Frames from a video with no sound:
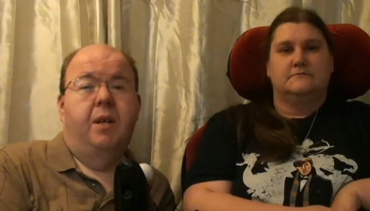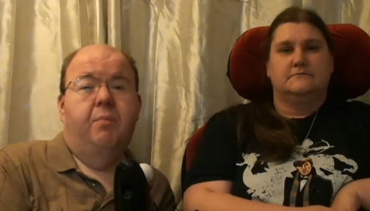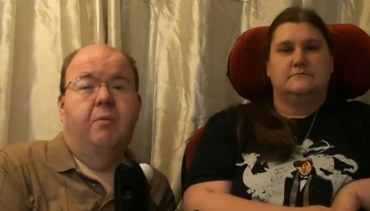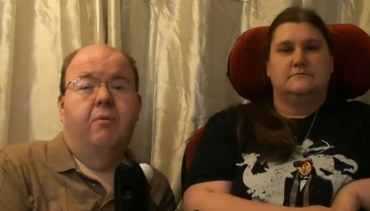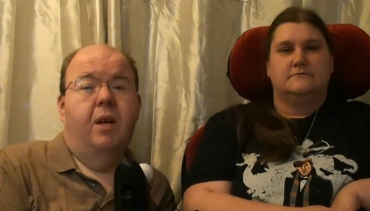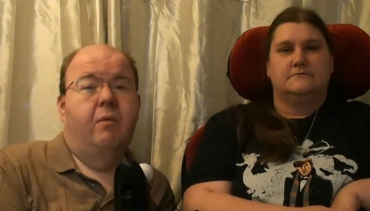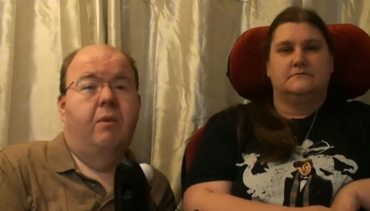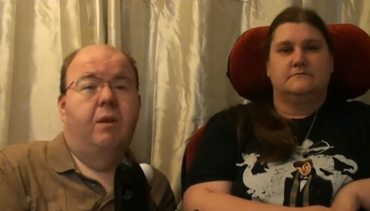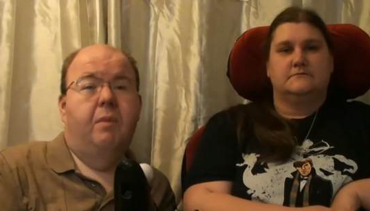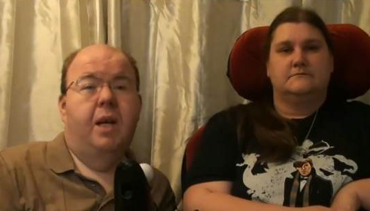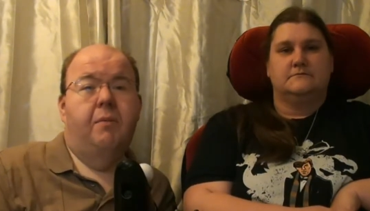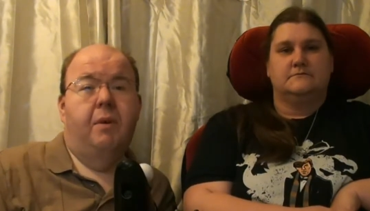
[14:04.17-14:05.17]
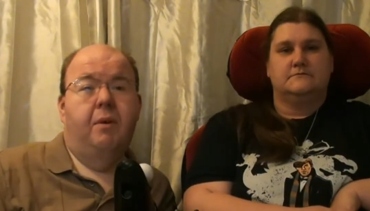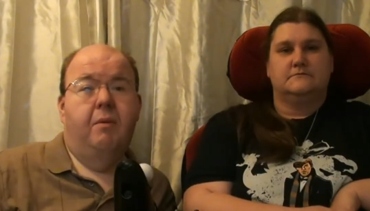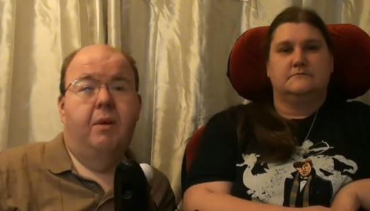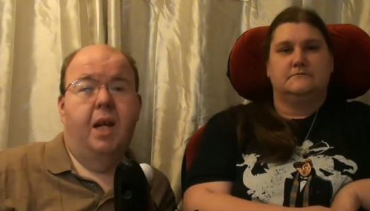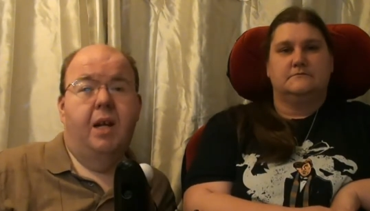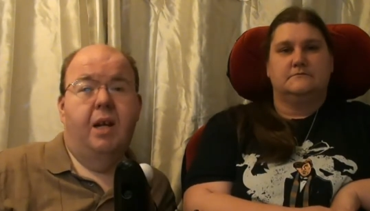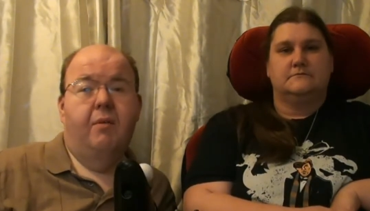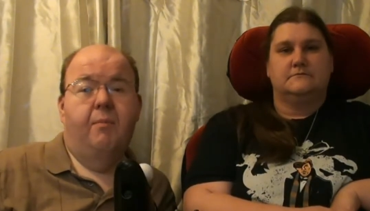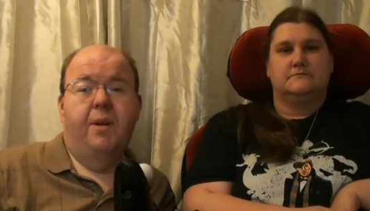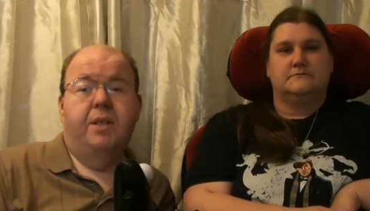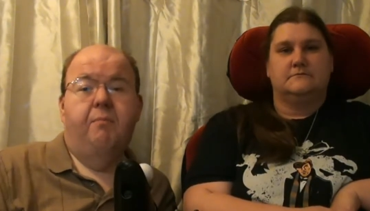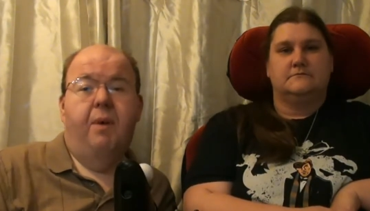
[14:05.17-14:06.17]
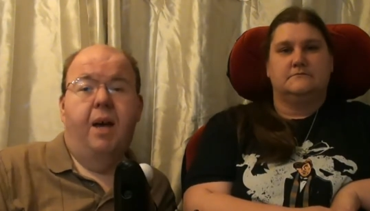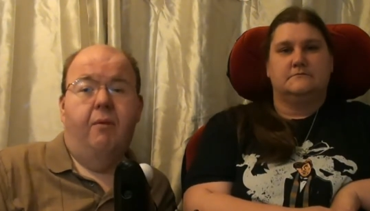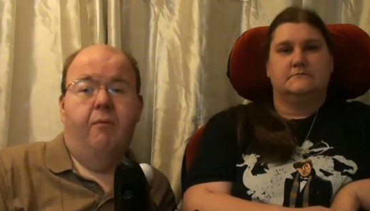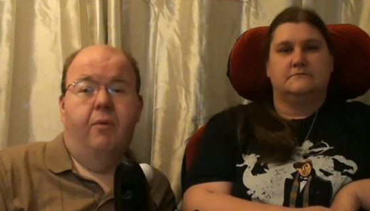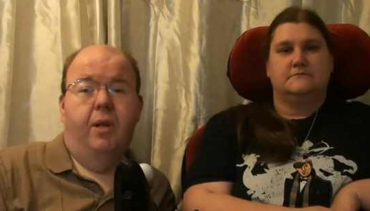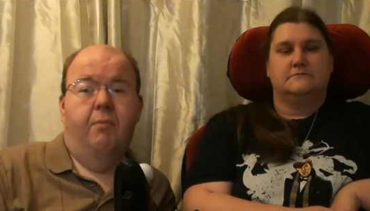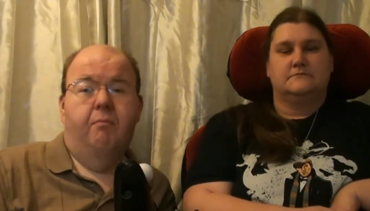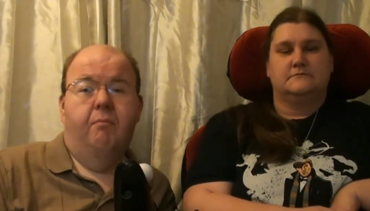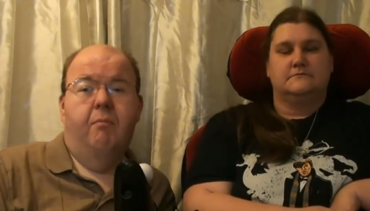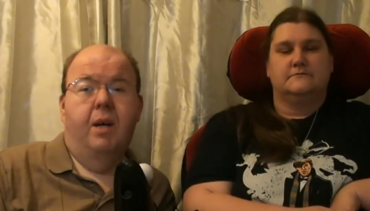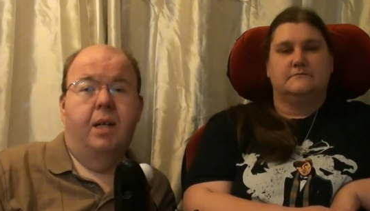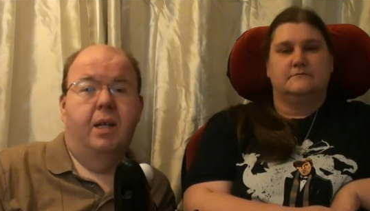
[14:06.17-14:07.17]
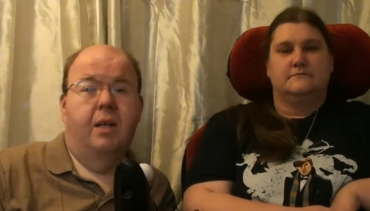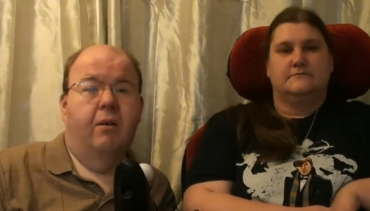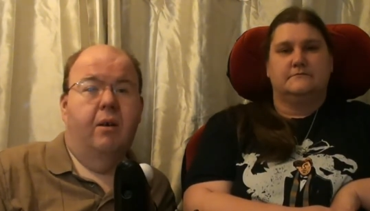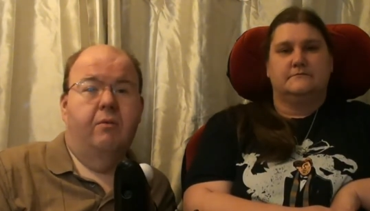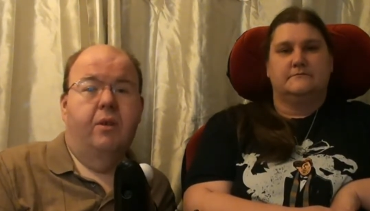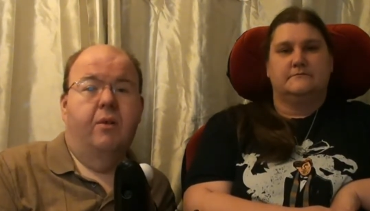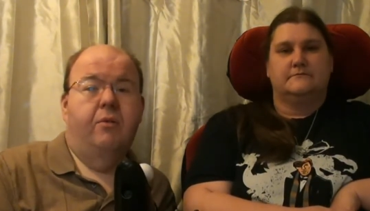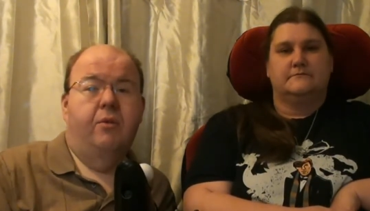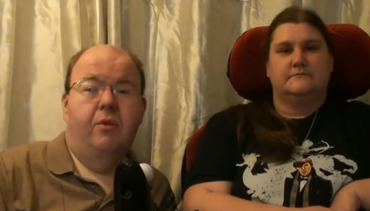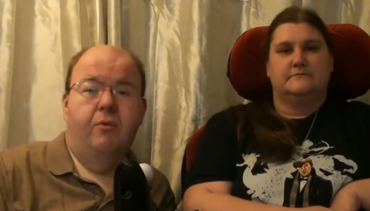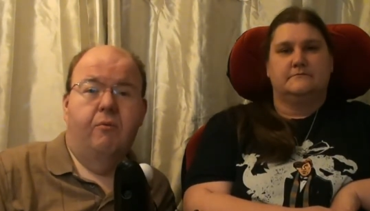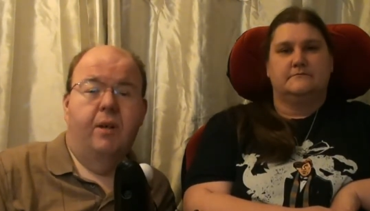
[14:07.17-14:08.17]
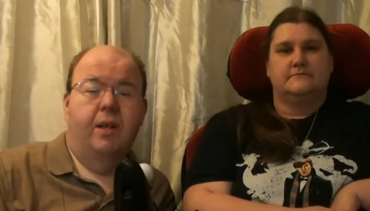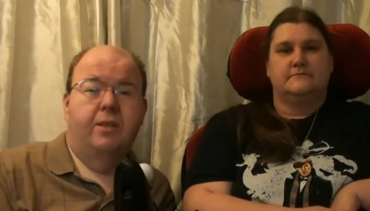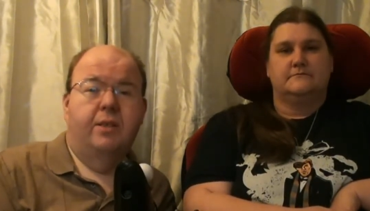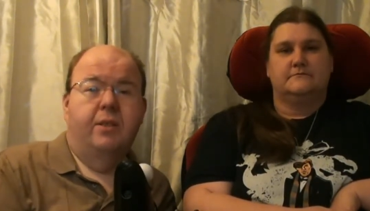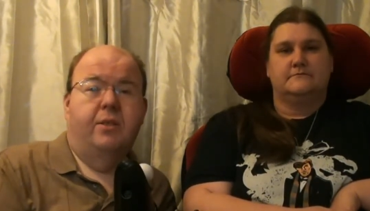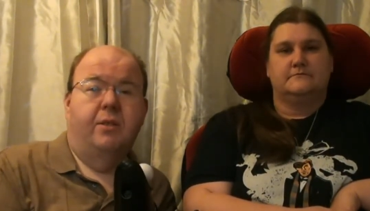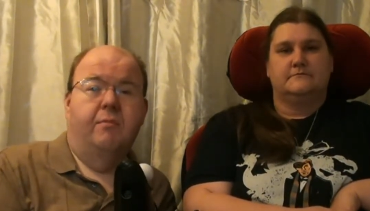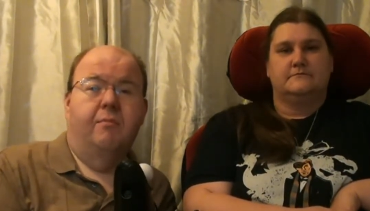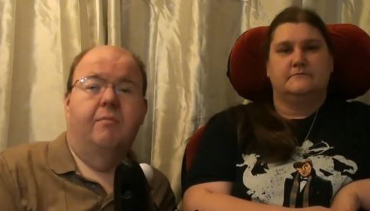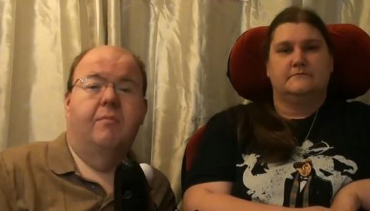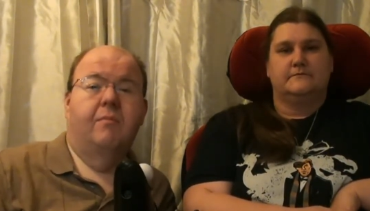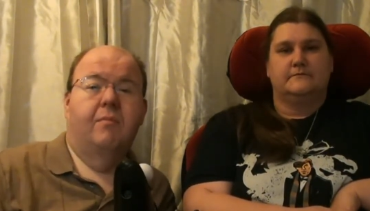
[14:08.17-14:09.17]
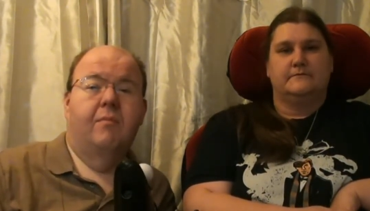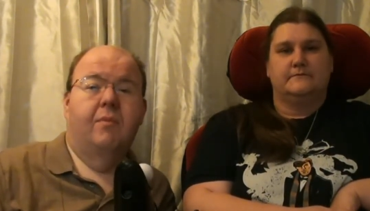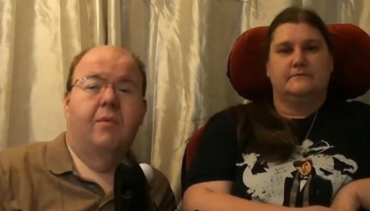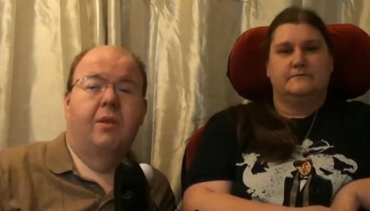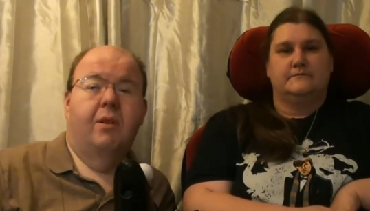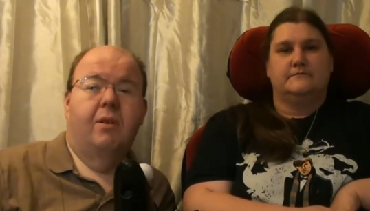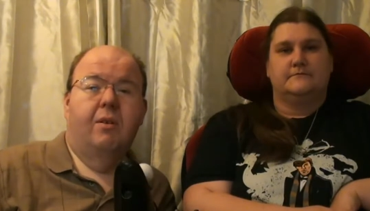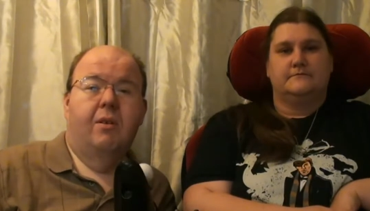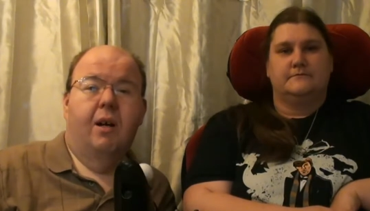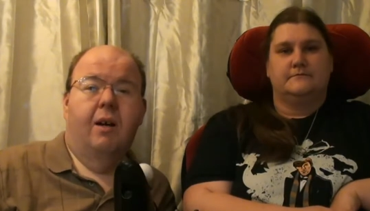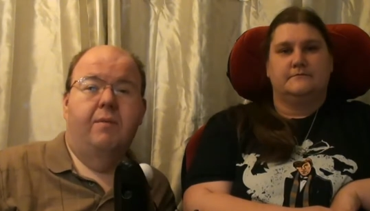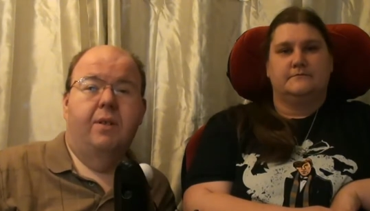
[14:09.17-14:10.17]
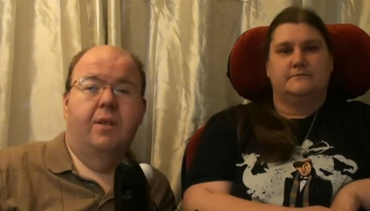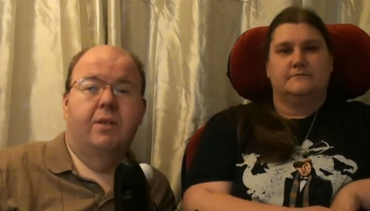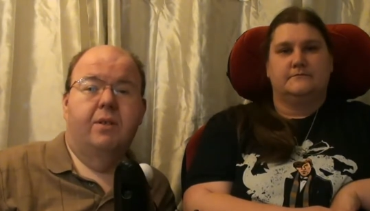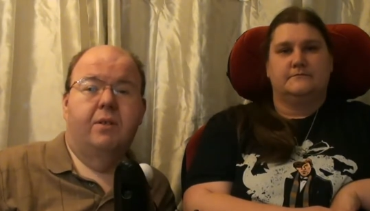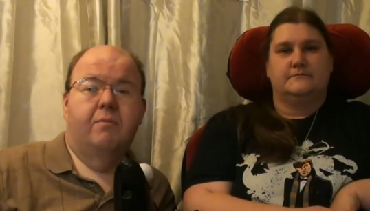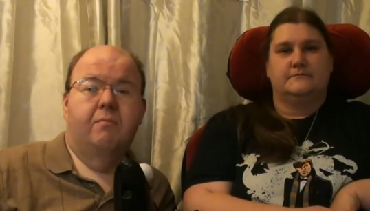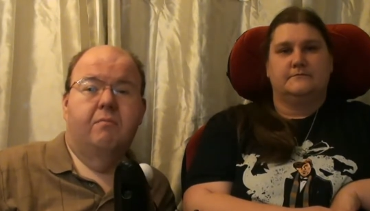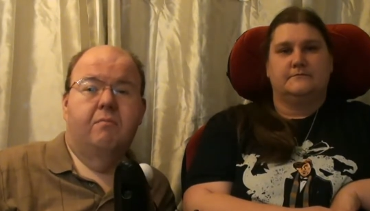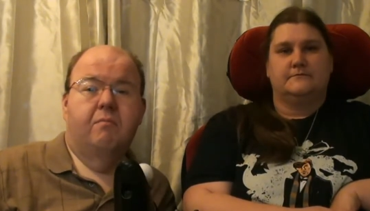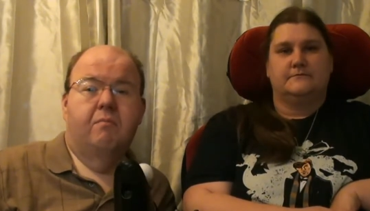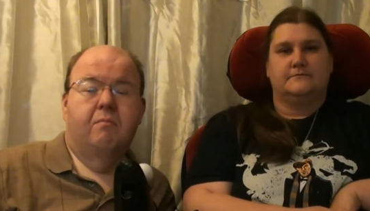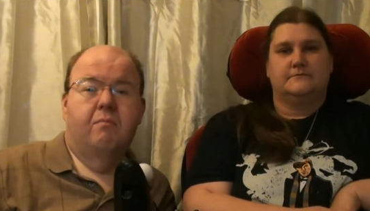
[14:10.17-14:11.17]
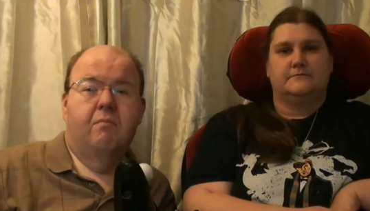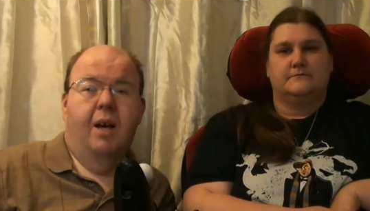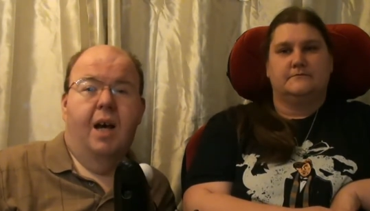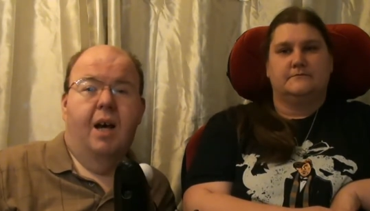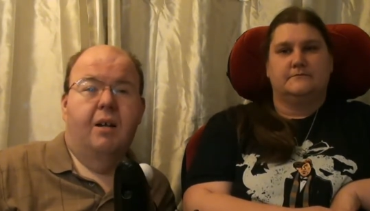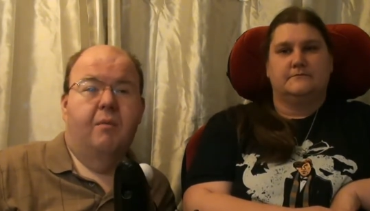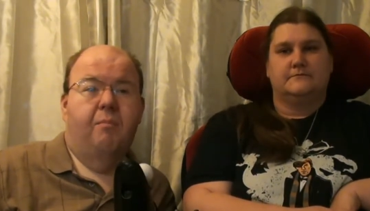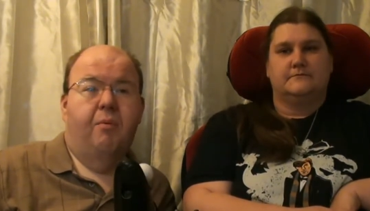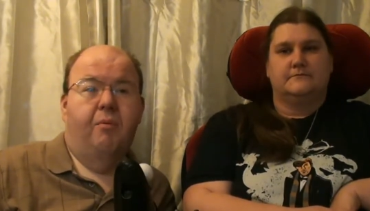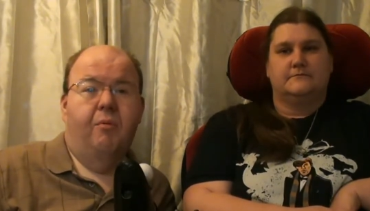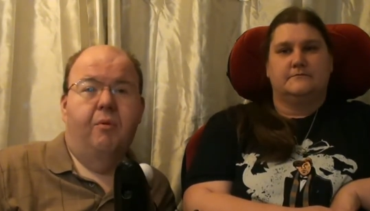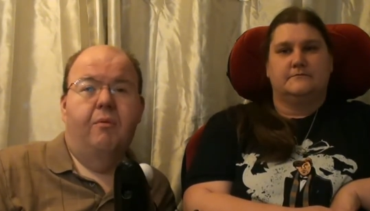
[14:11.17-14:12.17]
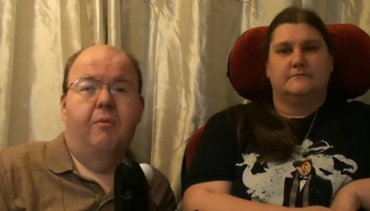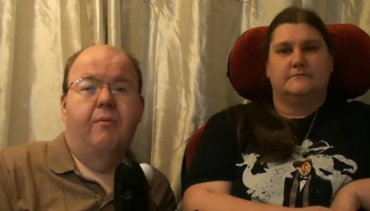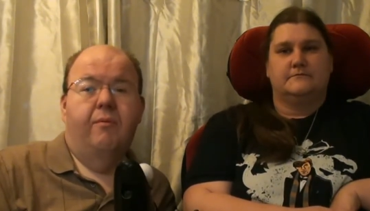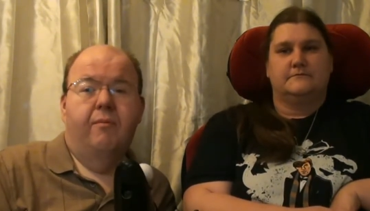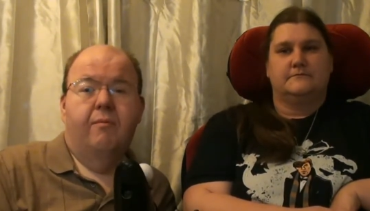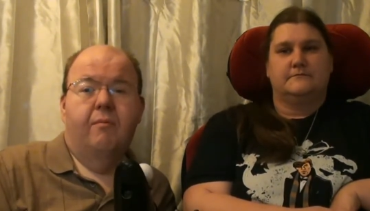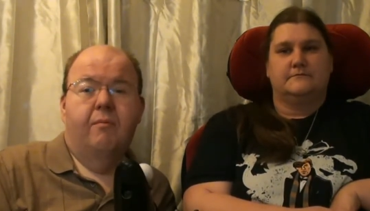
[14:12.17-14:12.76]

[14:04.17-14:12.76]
Speaker 1: people and we make, get information back from them, making a, a, a two-way system of just how to improve